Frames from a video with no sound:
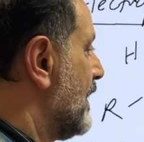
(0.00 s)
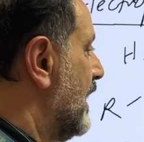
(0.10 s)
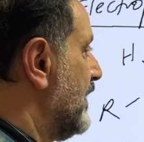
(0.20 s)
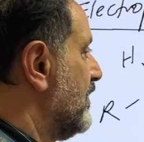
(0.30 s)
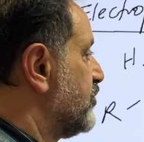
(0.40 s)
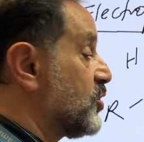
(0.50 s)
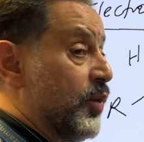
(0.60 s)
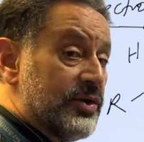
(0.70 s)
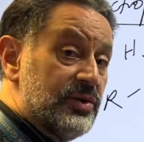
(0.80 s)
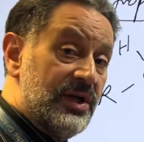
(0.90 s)
And so
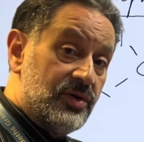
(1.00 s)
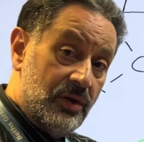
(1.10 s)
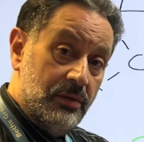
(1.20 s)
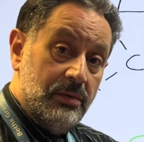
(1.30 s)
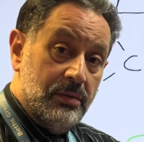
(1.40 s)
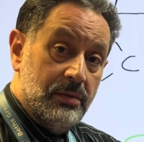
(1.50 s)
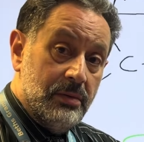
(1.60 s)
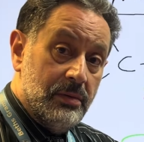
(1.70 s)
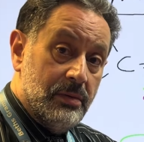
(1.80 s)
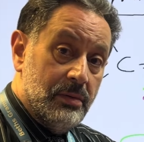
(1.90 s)
what do?
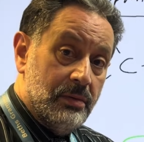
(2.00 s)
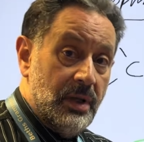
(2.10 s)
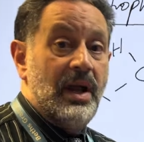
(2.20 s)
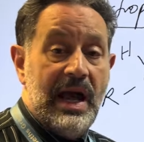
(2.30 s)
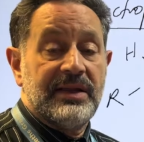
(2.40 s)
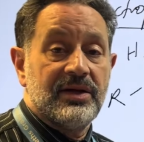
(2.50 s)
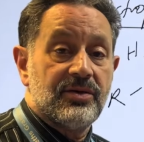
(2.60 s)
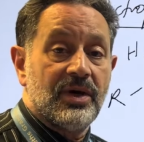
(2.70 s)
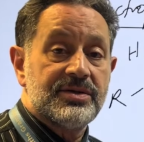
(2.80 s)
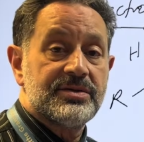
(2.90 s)
They add
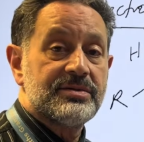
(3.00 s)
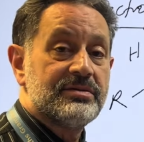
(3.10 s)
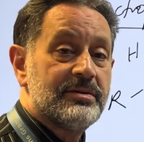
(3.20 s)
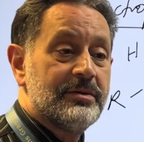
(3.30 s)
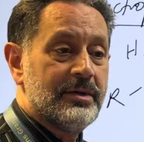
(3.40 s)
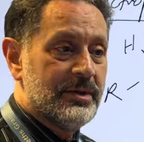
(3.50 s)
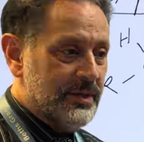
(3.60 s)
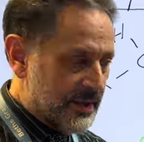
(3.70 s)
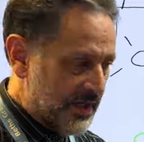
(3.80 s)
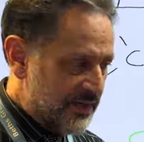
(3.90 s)
across.
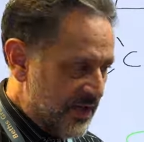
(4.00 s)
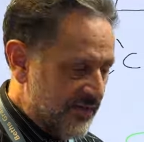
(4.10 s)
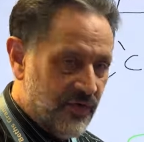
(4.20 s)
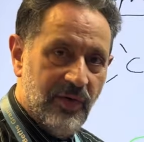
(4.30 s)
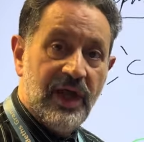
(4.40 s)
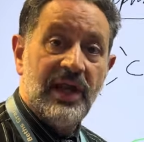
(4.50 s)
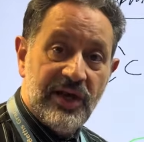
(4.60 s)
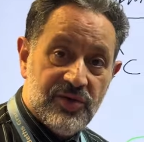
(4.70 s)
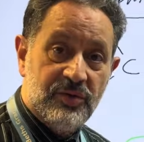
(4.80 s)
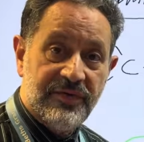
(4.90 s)
And therefore
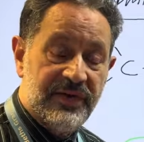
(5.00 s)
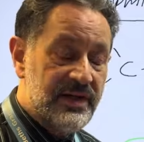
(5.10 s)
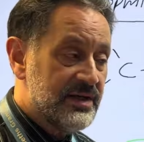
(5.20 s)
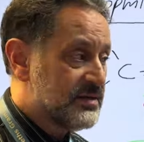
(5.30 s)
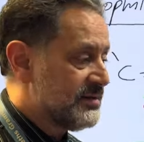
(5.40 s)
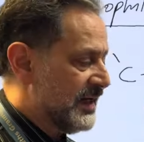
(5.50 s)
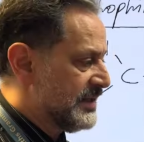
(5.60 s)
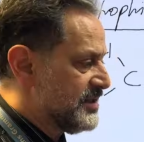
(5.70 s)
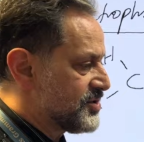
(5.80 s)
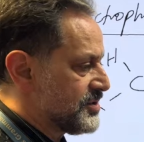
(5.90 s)
electrophilic
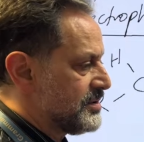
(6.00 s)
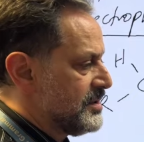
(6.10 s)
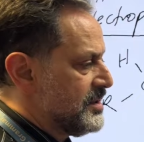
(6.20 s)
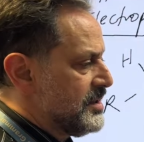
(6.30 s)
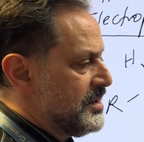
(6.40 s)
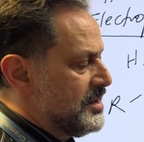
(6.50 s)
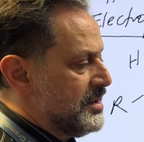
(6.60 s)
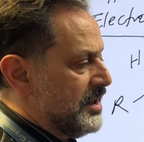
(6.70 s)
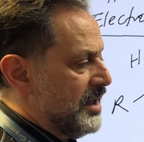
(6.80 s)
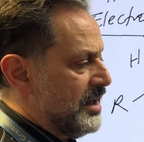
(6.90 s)
addition.
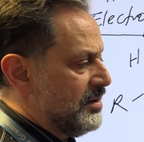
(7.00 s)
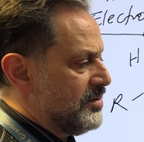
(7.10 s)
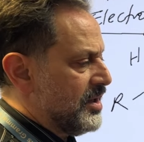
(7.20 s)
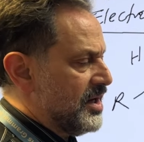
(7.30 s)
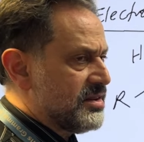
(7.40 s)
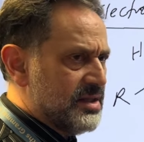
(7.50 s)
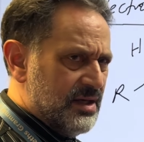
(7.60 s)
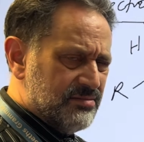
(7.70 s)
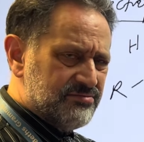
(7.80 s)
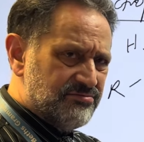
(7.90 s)
I
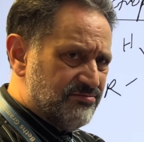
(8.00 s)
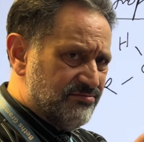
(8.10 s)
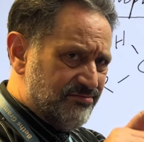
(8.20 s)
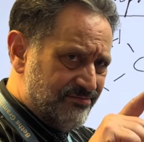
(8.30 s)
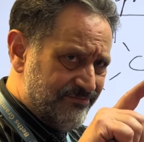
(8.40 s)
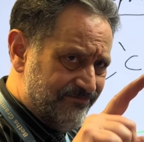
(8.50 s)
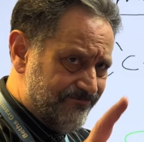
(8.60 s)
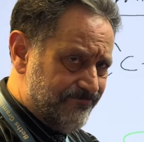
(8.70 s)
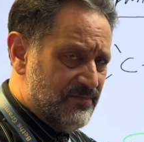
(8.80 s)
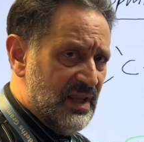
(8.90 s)
think
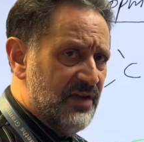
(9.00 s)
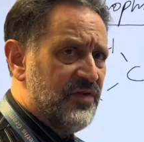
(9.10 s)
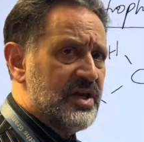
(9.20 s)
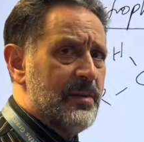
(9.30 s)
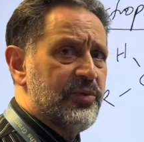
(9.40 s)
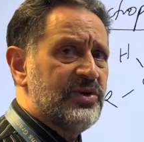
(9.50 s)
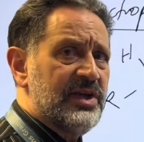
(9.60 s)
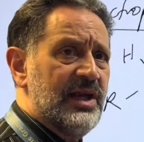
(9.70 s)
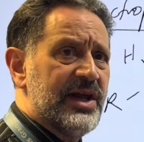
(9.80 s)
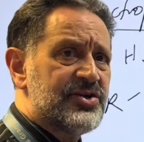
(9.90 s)
if you can put
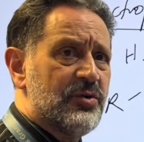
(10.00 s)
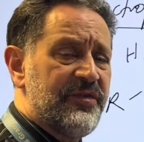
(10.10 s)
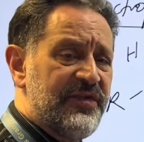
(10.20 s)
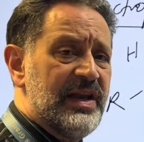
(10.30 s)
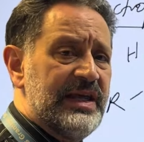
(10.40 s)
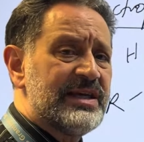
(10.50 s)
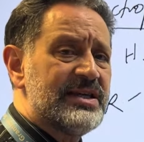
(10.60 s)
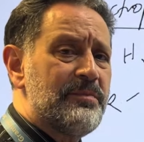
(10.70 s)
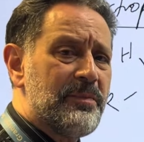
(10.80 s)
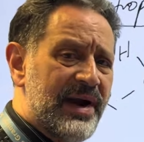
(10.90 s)
electrophilic
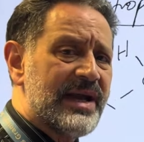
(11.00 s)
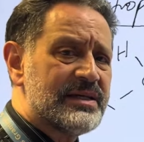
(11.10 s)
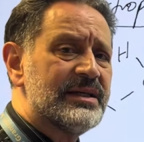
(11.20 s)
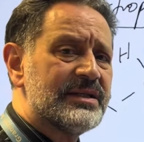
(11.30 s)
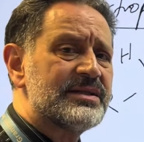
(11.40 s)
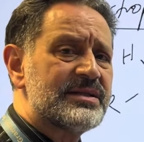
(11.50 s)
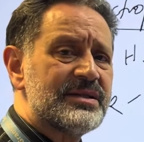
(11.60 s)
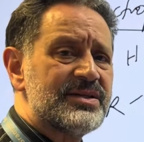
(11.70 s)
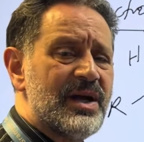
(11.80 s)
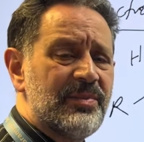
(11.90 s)
in brackets,
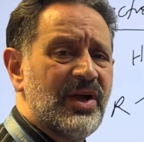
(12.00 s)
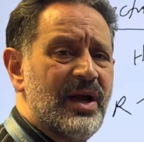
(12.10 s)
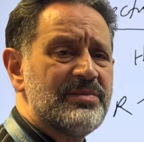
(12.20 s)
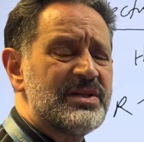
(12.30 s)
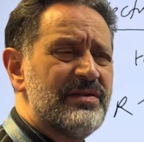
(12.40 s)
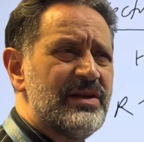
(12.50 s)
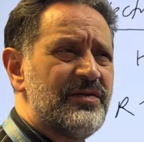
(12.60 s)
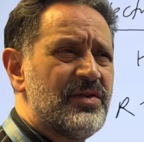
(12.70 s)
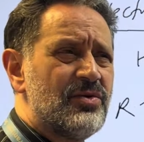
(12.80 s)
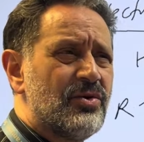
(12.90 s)
sometimes even
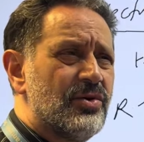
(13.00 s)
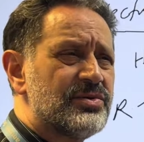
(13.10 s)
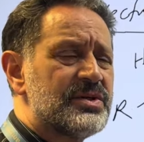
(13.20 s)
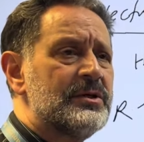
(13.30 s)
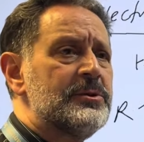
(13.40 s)
if you wrote